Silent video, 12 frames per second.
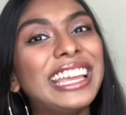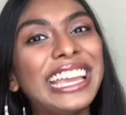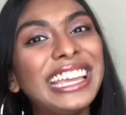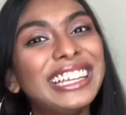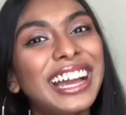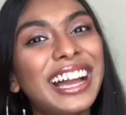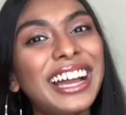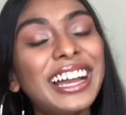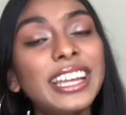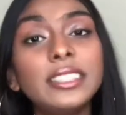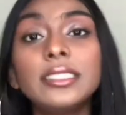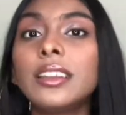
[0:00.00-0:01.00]
Hey
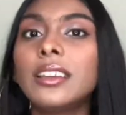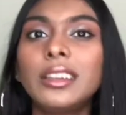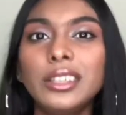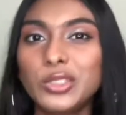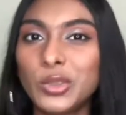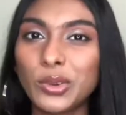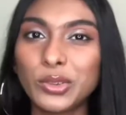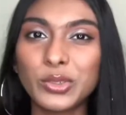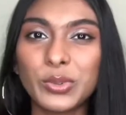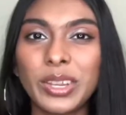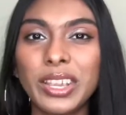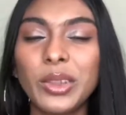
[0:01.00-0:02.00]
guys, it's
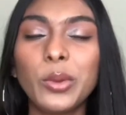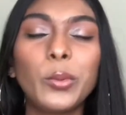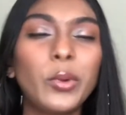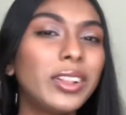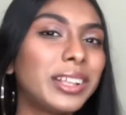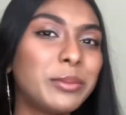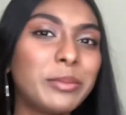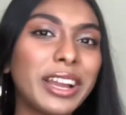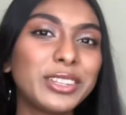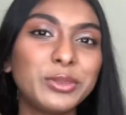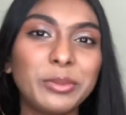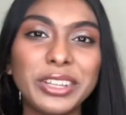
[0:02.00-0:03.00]
Anusree. Welcome
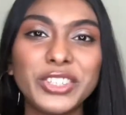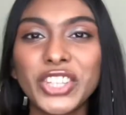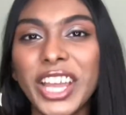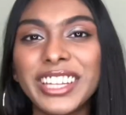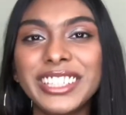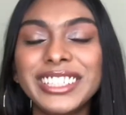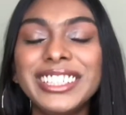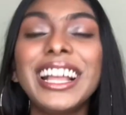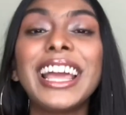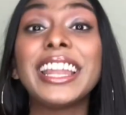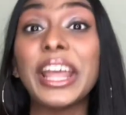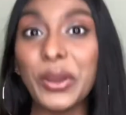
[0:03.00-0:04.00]
back to my channel
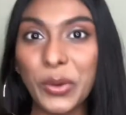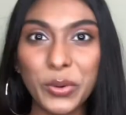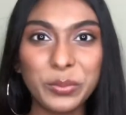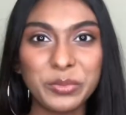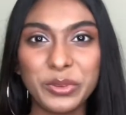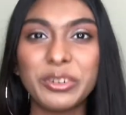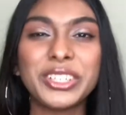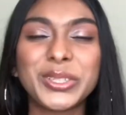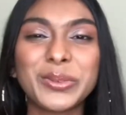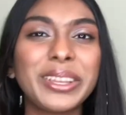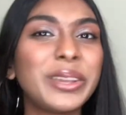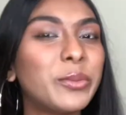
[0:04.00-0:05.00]
and I hope you are
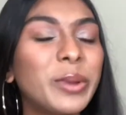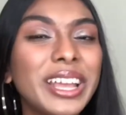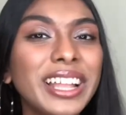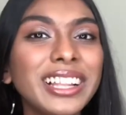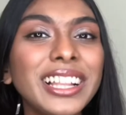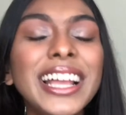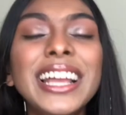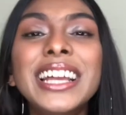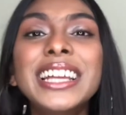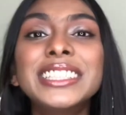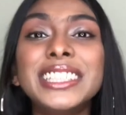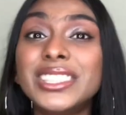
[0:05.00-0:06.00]
doing well.
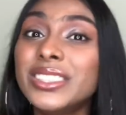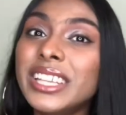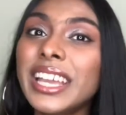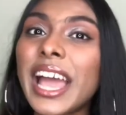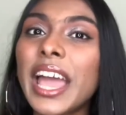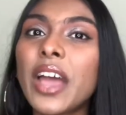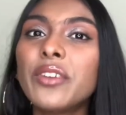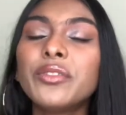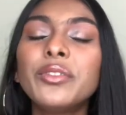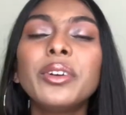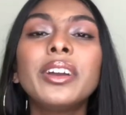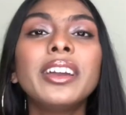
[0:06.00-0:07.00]
So today I have
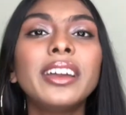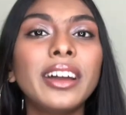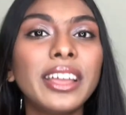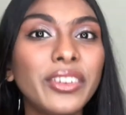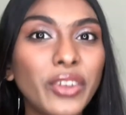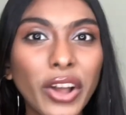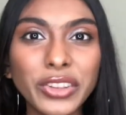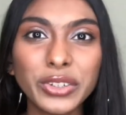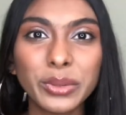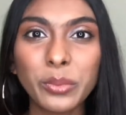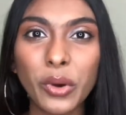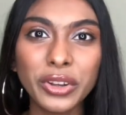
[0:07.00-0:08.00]

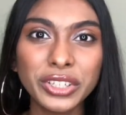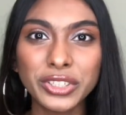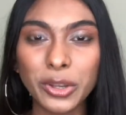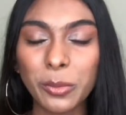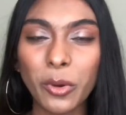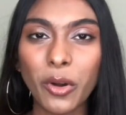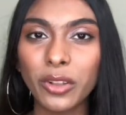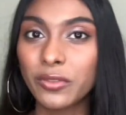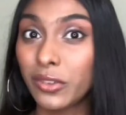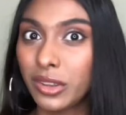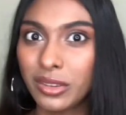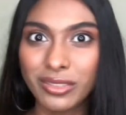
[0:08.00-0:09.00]
another body shop haul
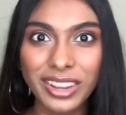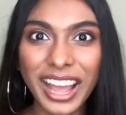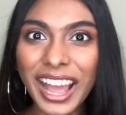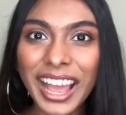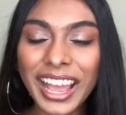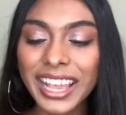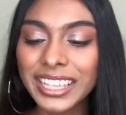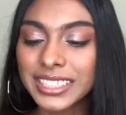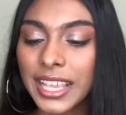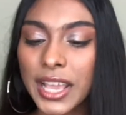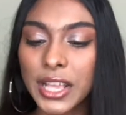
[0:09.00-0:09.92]
for you guys.